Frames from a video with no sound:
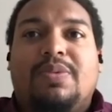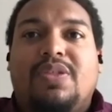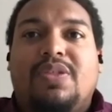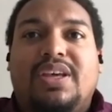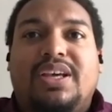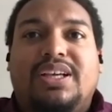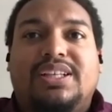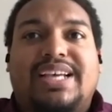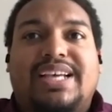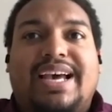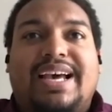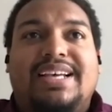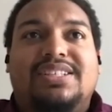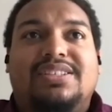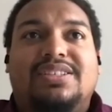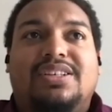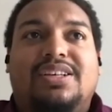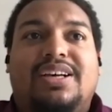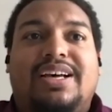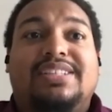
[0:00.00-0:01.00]
things
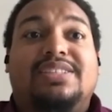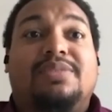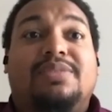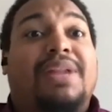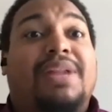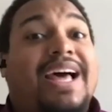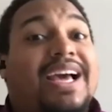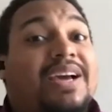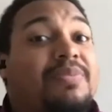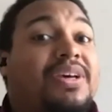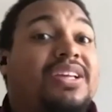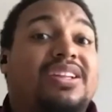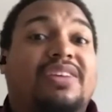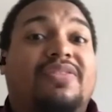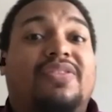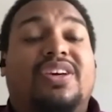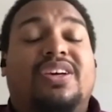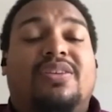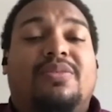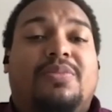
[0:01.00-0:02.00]
as a Black man
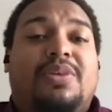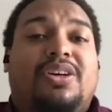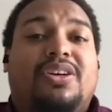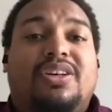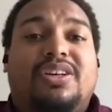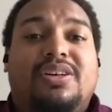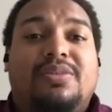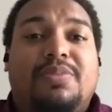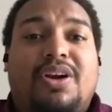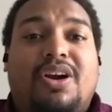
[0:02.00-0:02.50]
living in America,